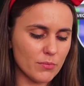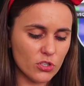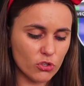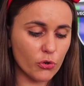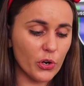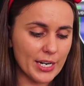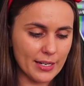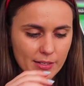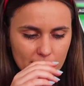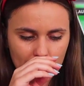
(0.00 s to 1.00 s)

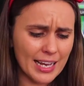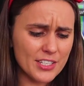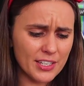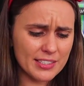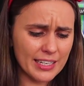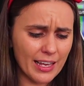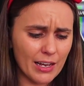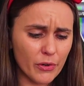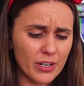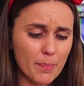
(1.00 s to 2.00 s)
screenings. As you can see there,
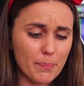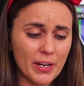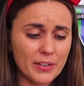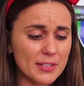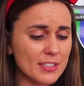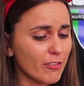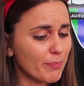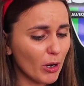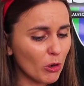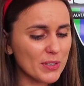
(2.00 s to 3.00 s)
I've got an abundance
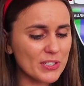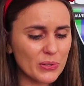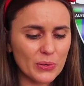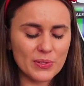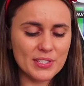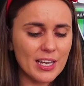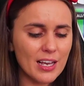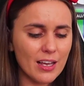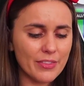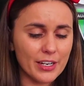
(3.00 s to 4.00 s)
of Bulbasaurs,
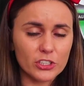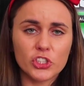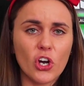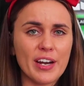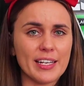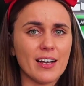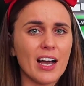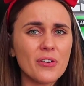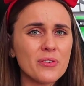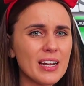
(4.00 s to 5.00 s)
that are shiny.
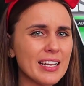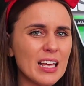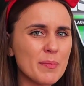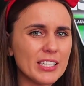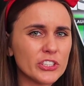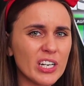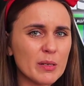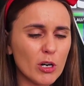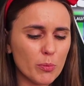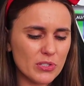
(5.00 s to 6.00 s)
I don't need that many
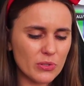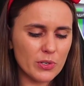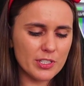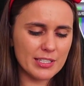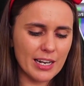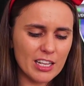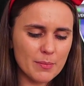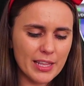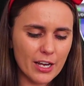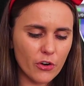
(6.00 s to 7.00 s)
shiny Bulbasaurs. None of
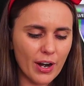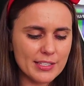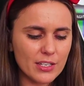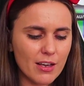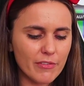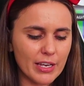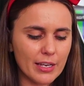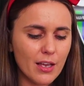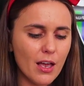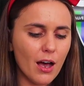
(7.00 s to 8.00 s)
them are that crazy
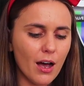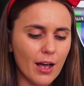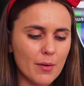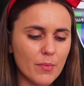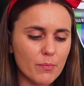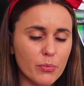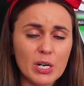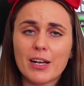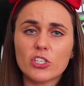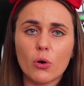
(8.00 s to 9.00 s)
IV. I'm
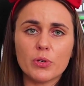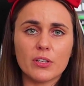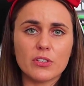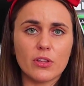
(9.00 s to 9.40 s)
pretty much holding on